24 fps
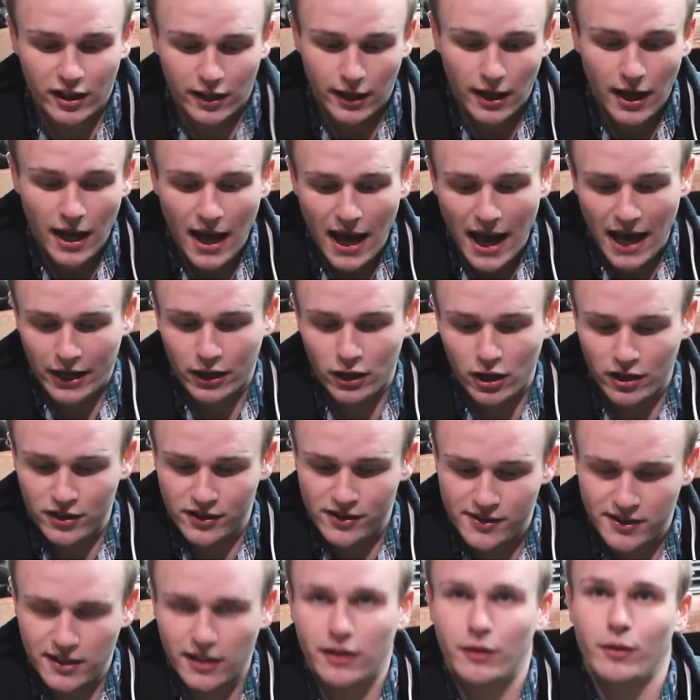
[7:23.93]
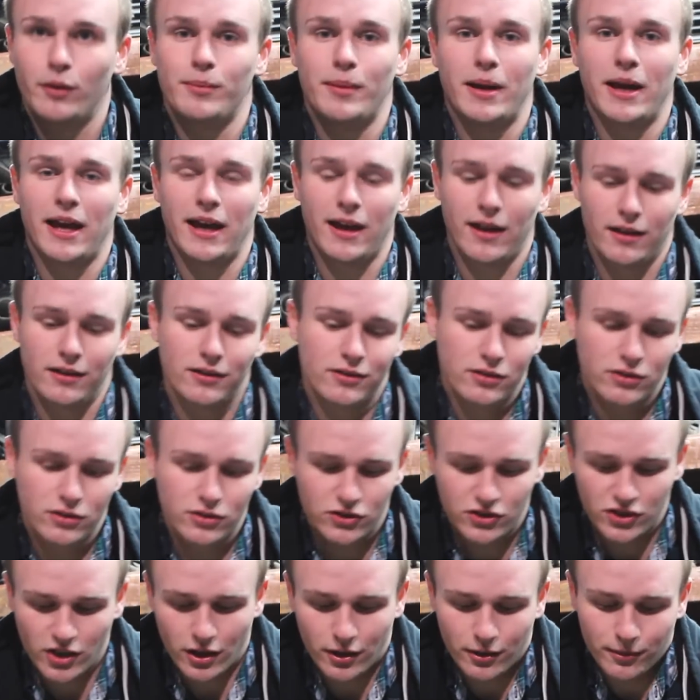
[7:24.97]
Like, I could unseat it with my hand.
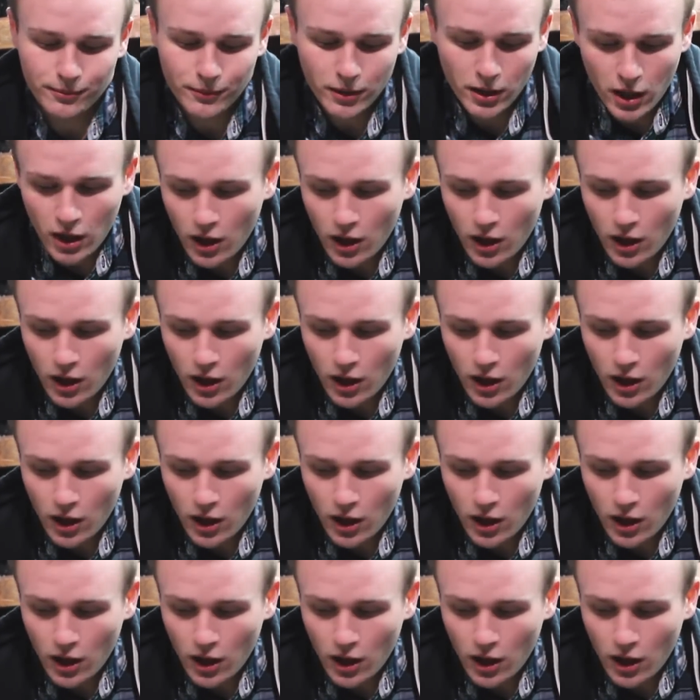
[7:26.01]
So